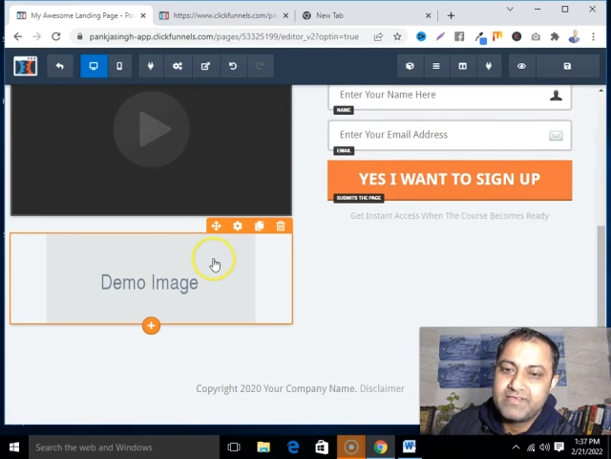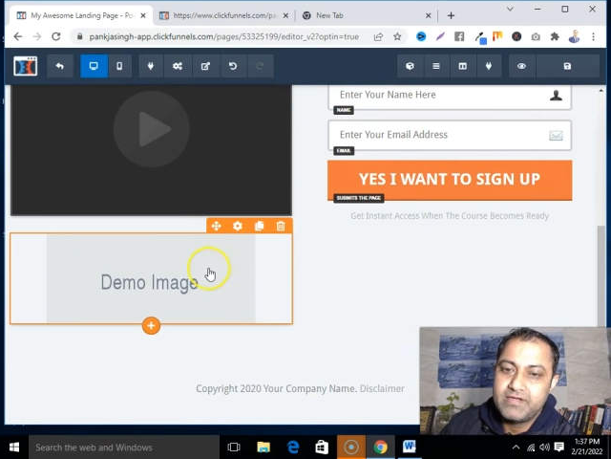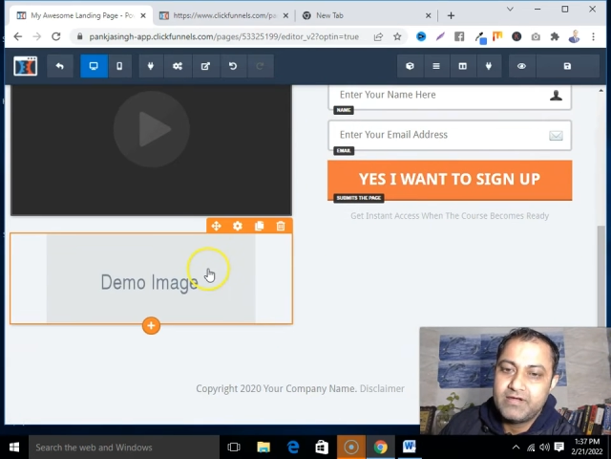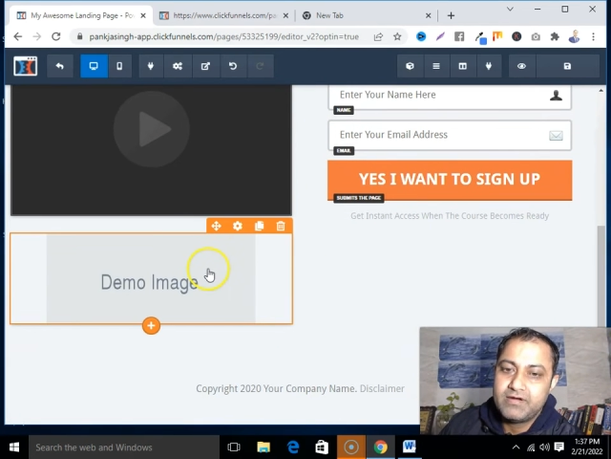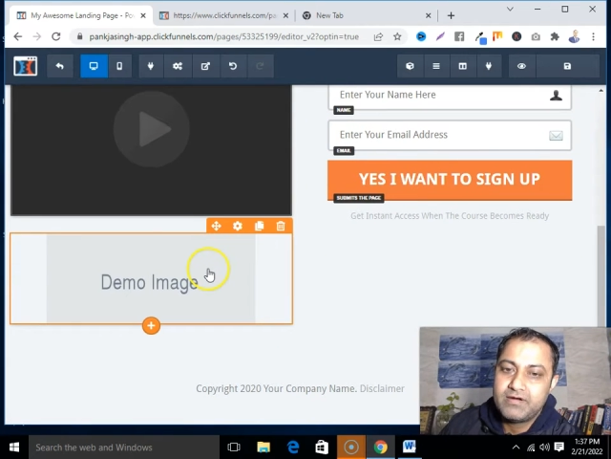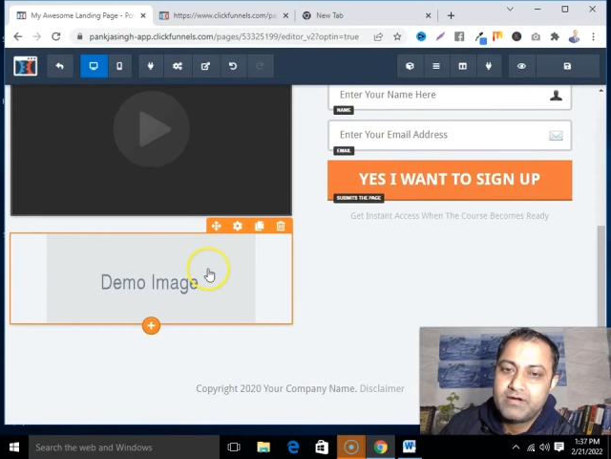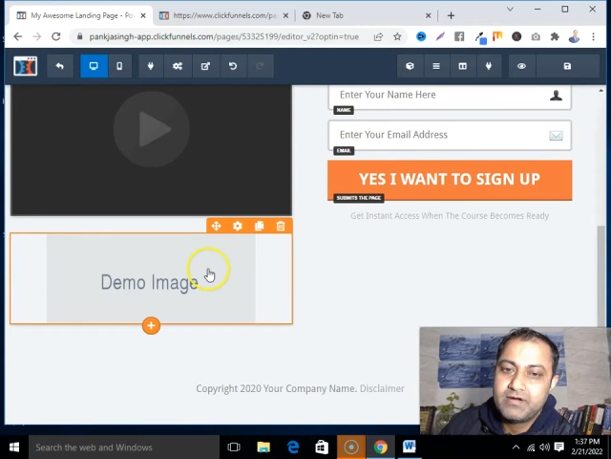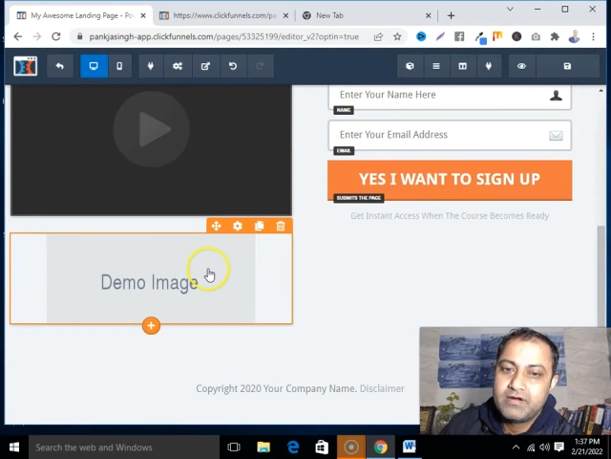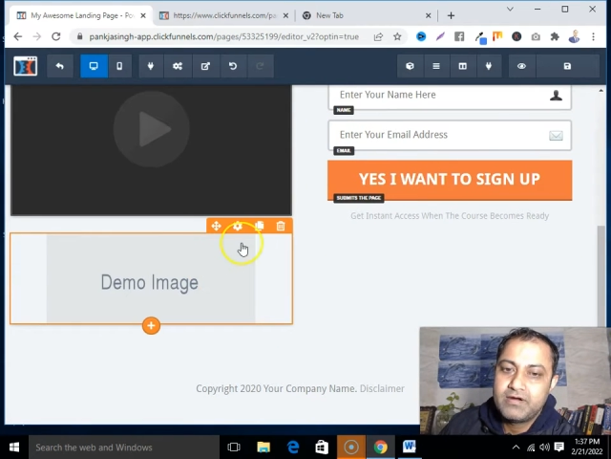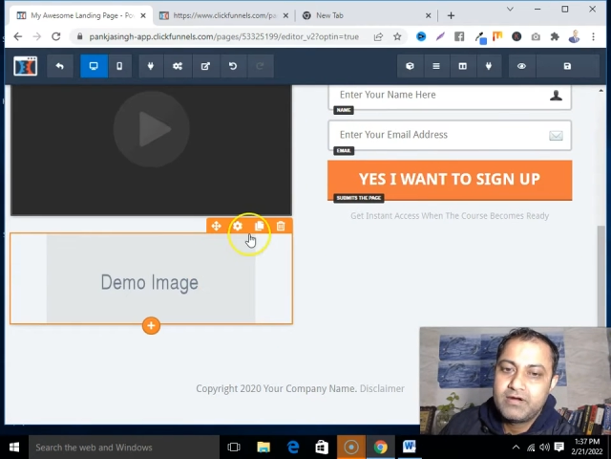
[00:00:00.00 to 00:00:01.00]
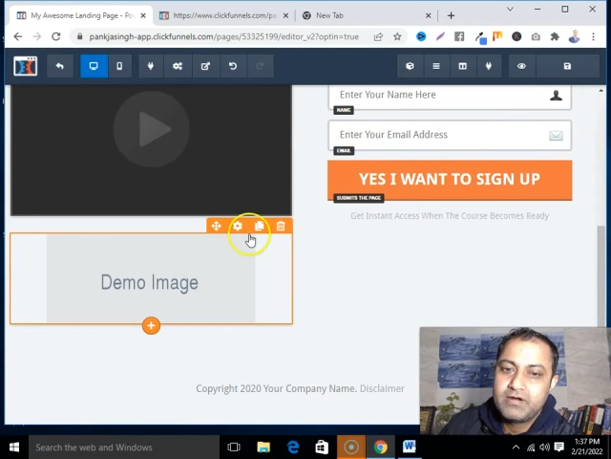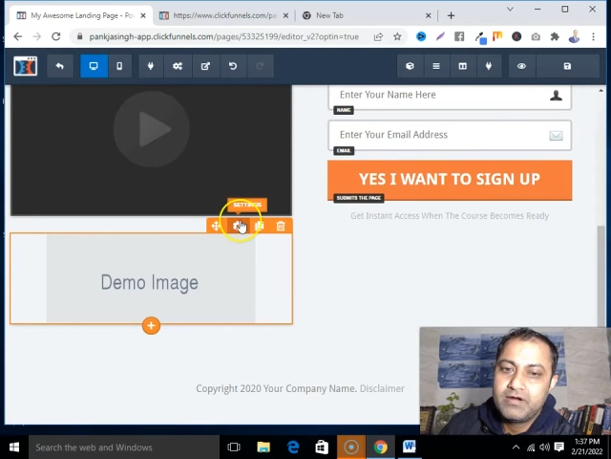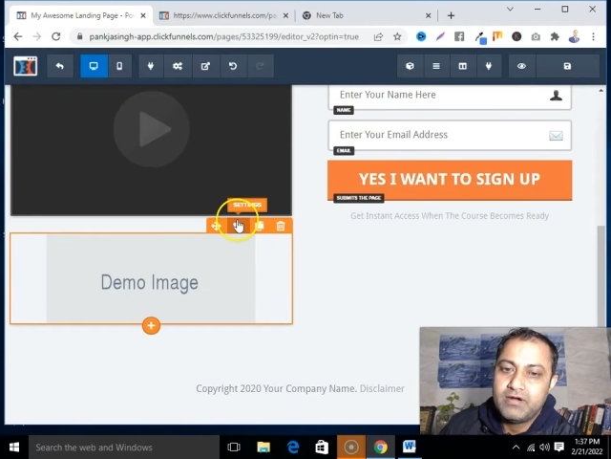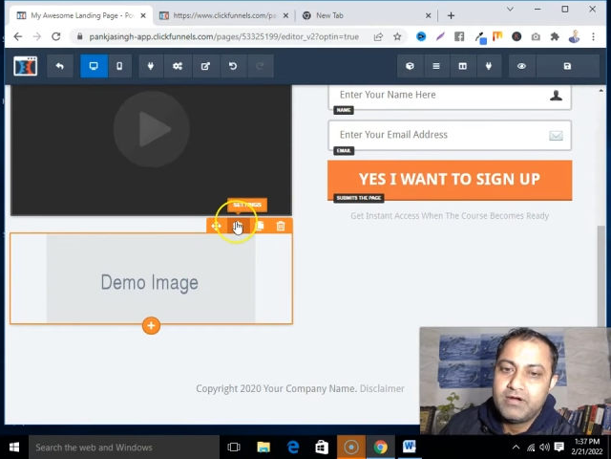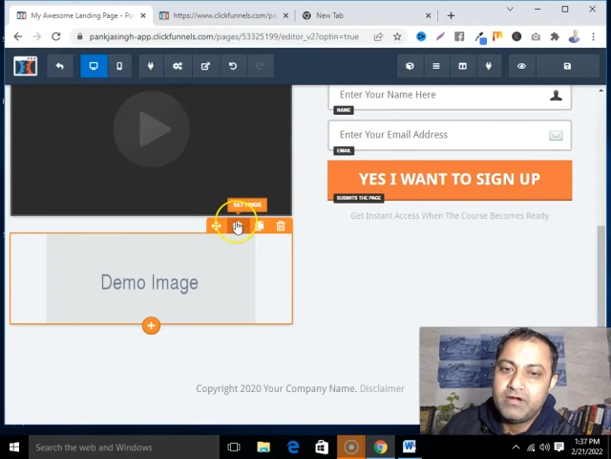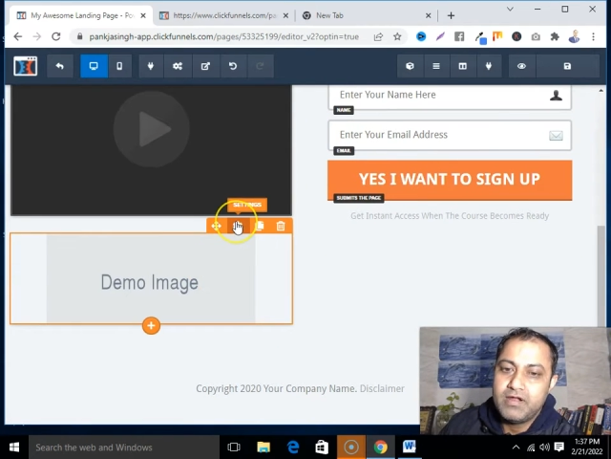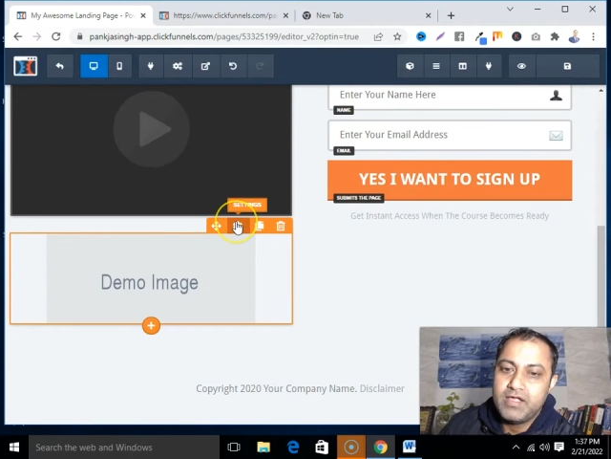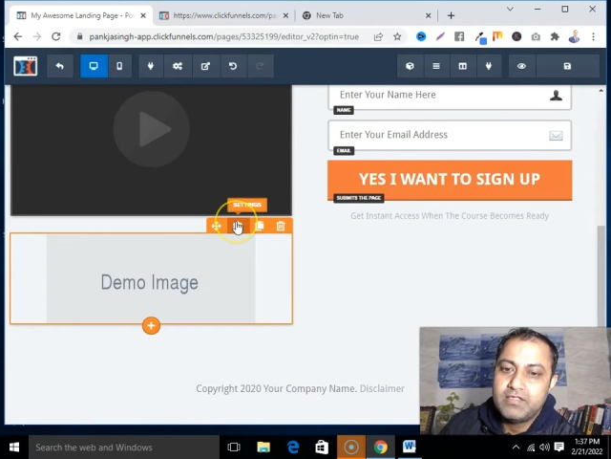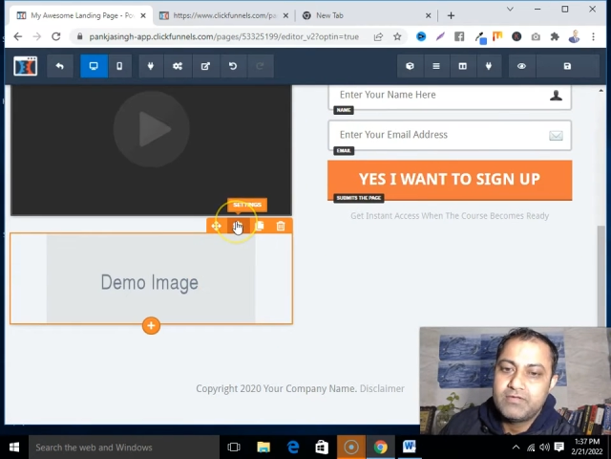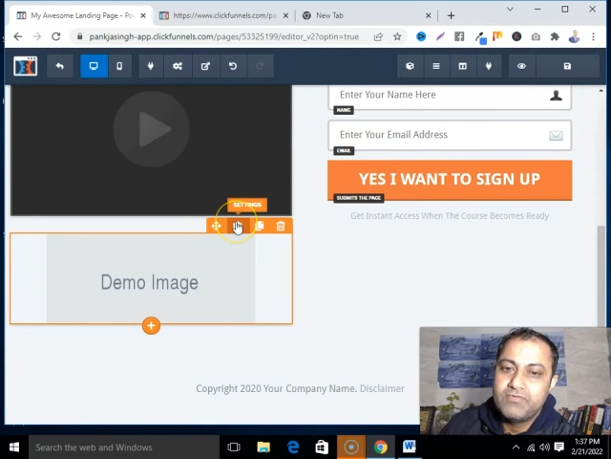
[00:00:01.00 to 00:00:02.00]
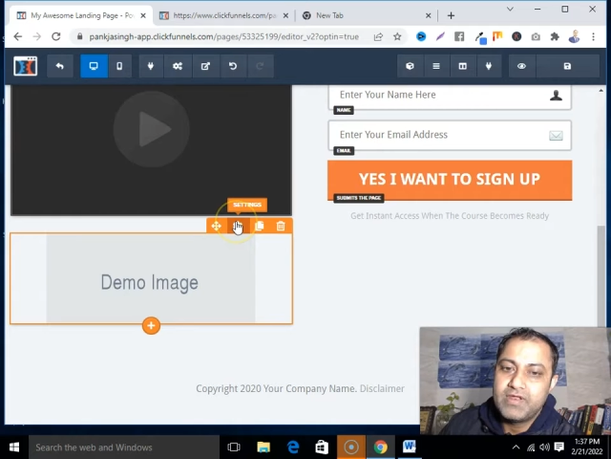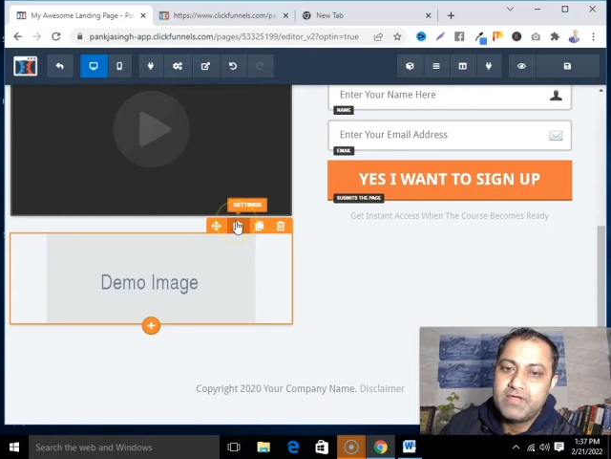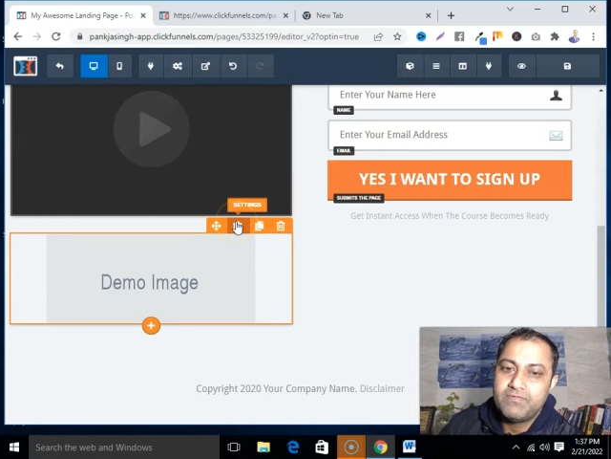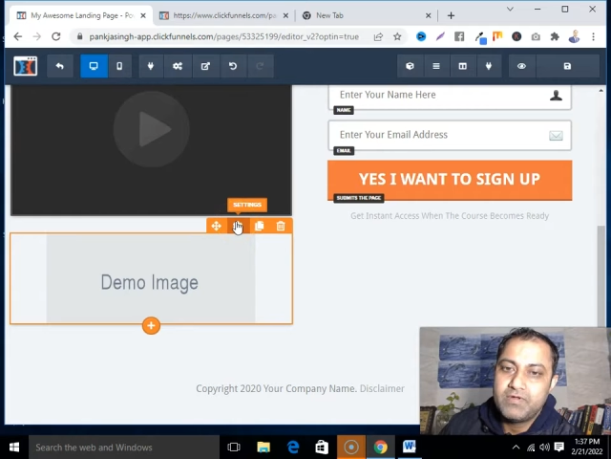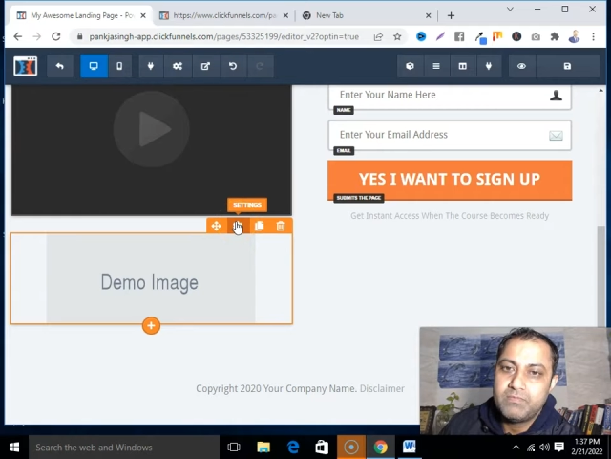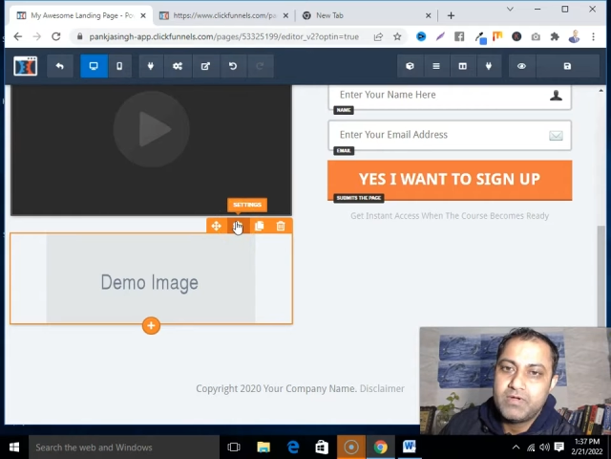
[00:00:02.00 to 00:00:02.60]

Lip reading: here, right, wherever,